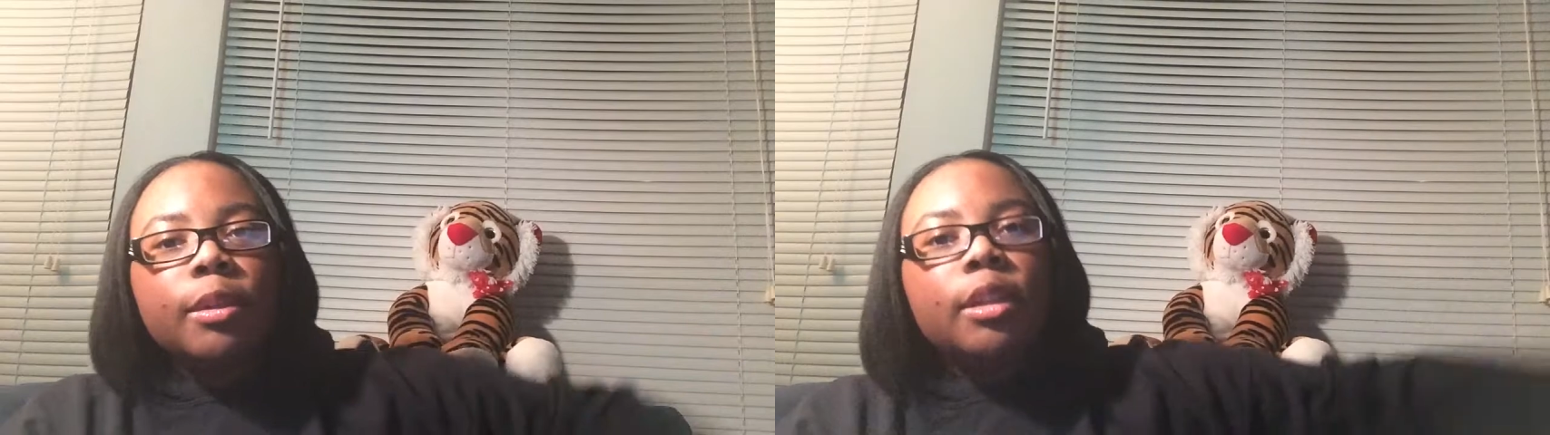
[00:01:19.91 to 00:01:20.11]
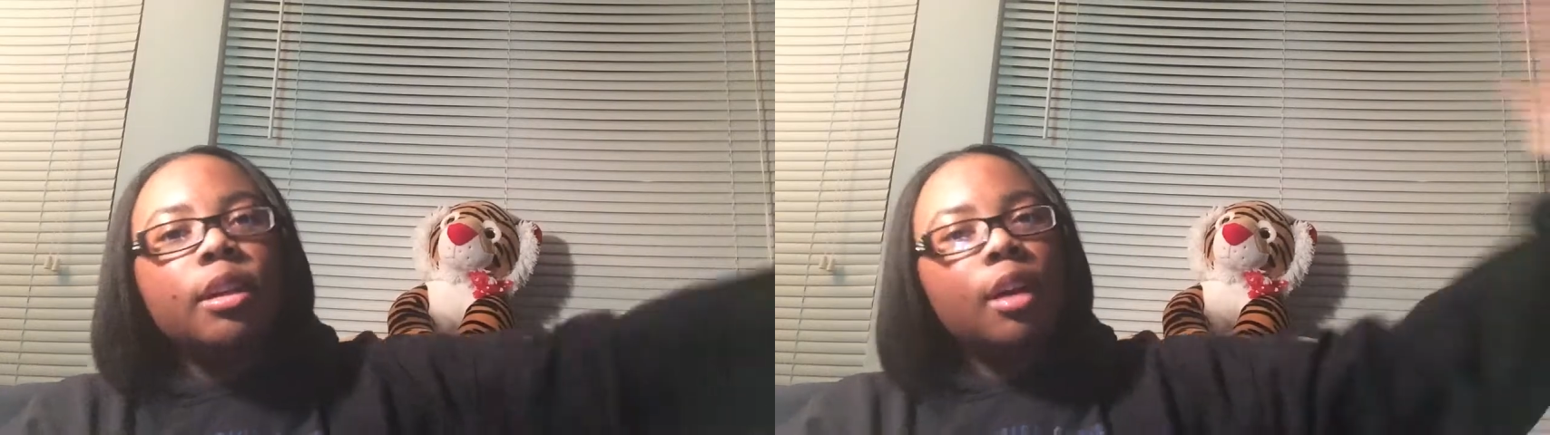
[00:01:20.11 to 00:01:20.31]

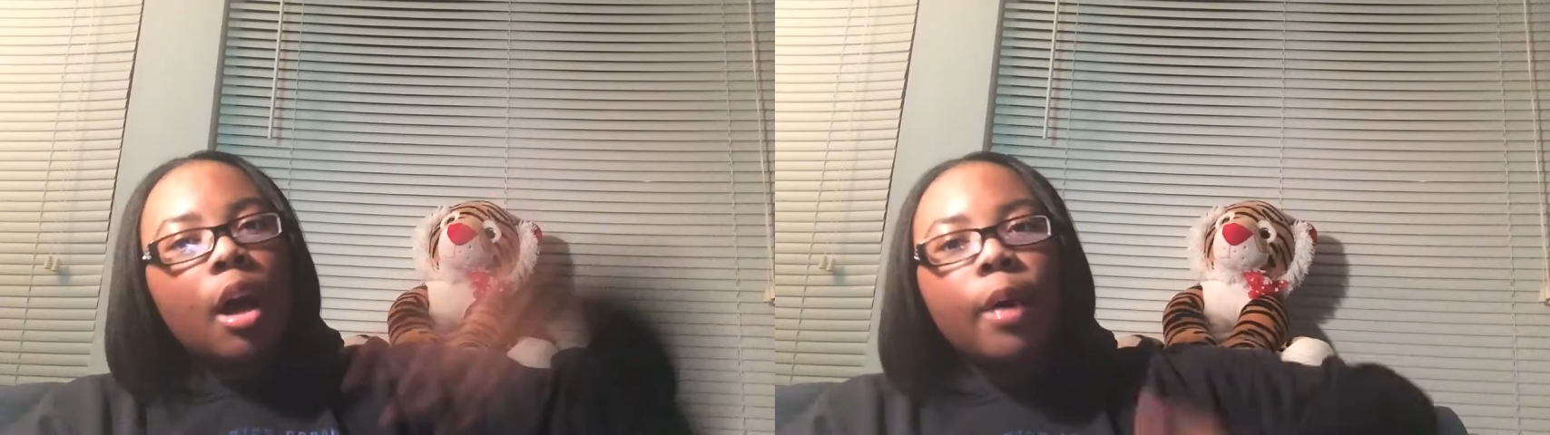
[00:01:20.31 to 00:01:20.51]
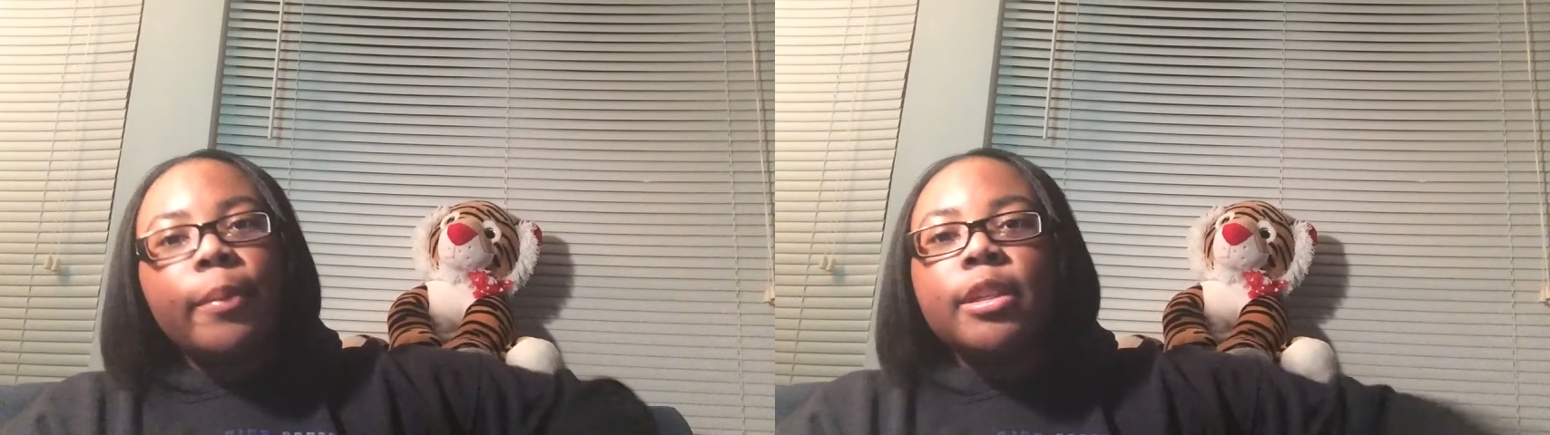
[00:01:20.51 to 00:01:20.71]
be
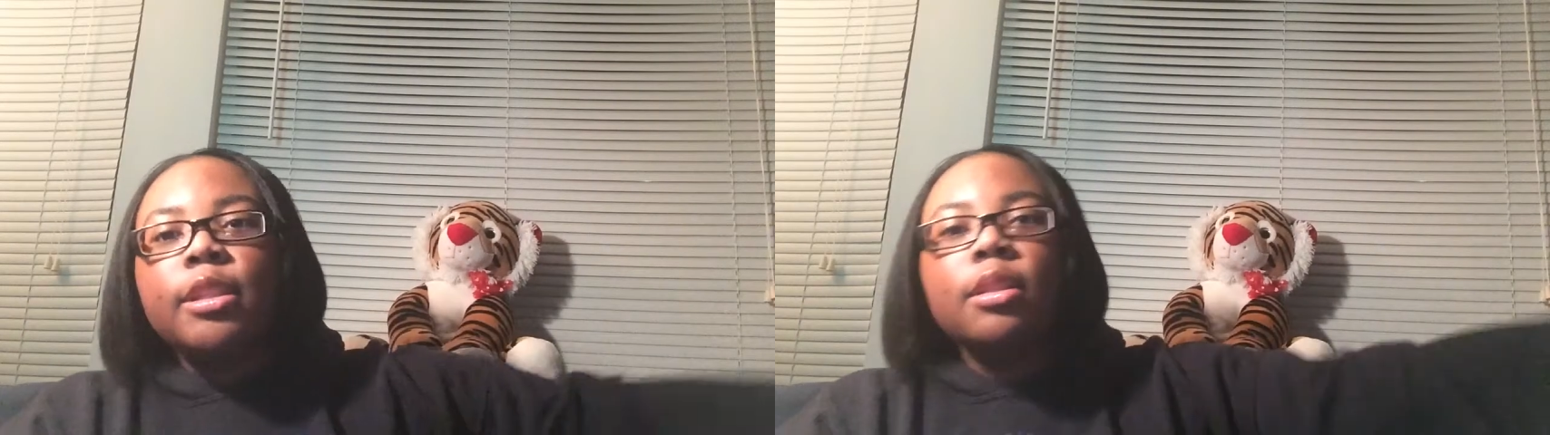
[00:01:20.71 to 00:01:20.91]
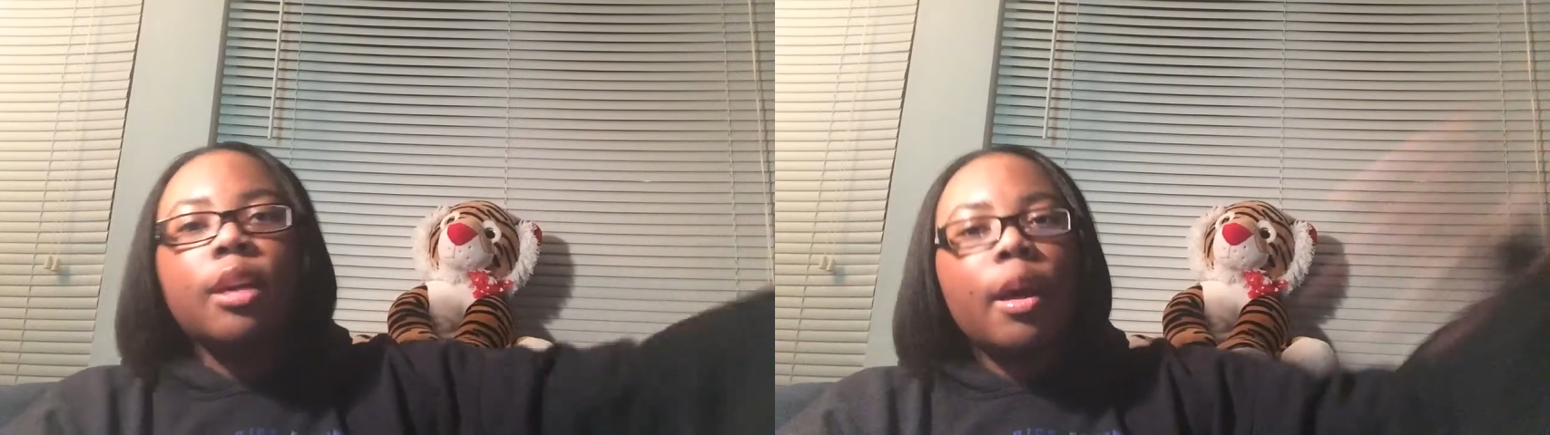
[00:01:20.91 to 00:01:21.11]
coming,
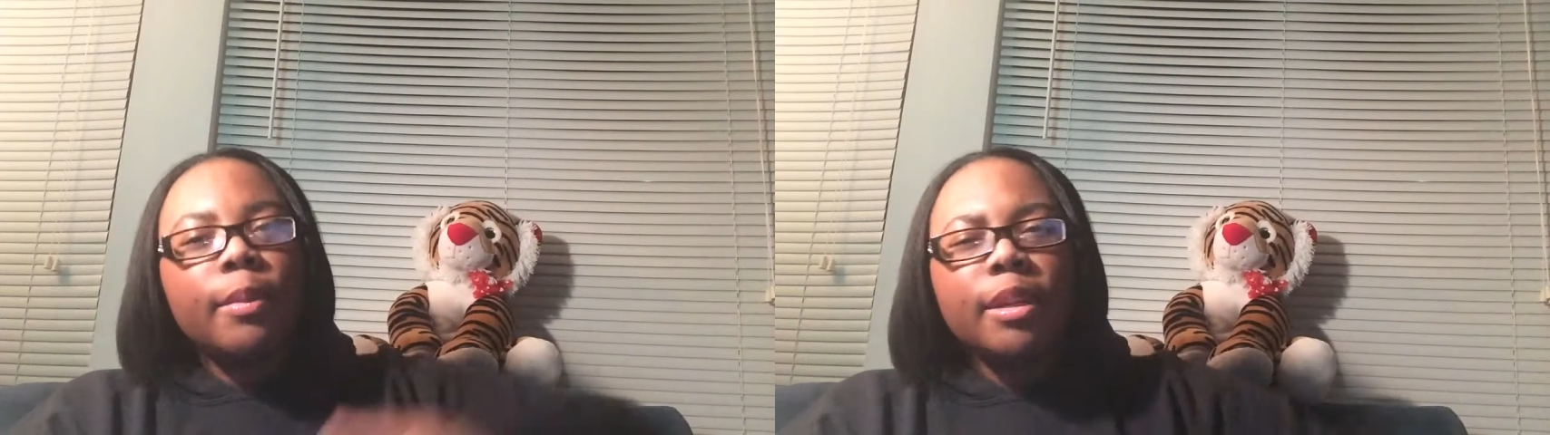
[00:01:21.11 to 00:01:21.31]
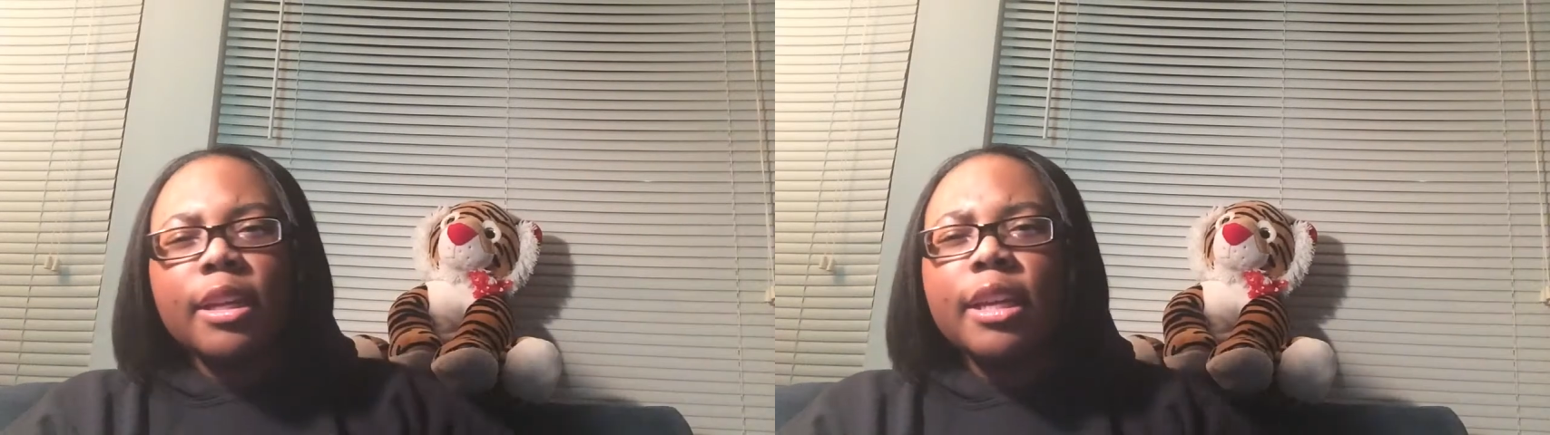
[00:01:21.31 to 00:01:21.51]
just
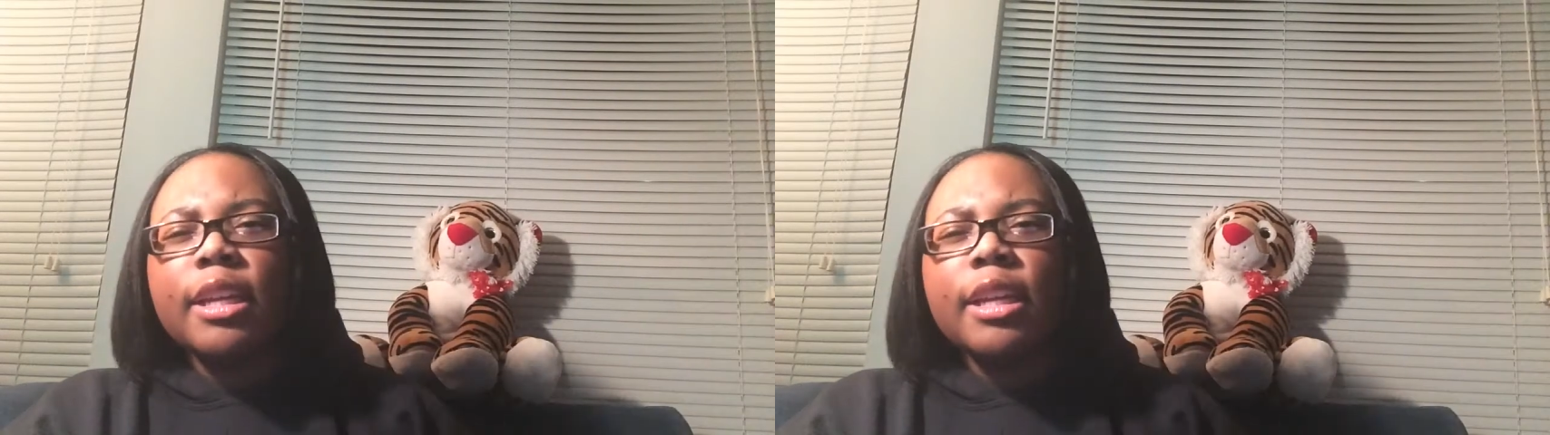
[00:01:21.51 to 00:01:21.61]
coming,